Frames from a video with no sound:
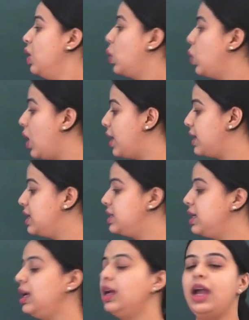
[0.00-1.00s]

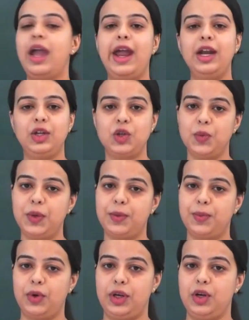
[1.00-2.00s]
quadratic and cubic
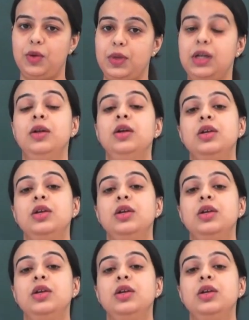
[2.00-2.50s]
polynomial.